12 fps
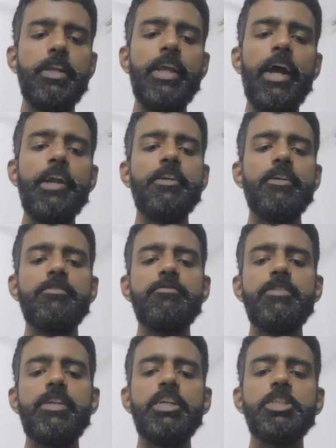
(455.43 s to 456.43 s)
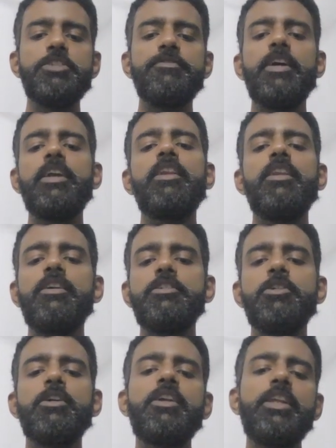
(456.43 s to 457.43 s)
cat
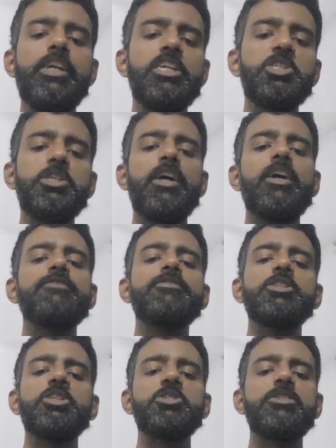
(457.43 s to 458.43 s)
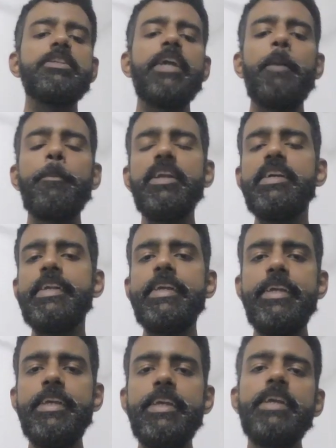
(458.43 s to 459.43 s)
testfile.txt, I have just typed
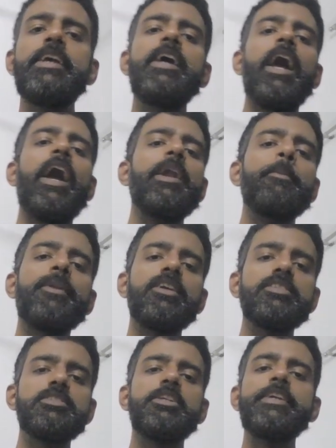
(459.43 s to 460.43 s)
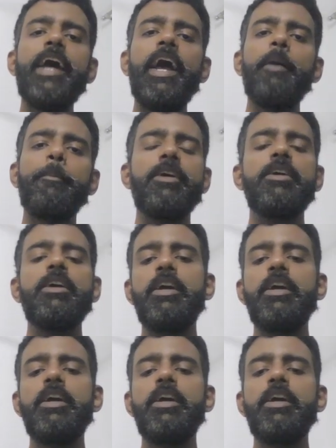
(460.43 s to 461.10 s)
te and pressed tabbed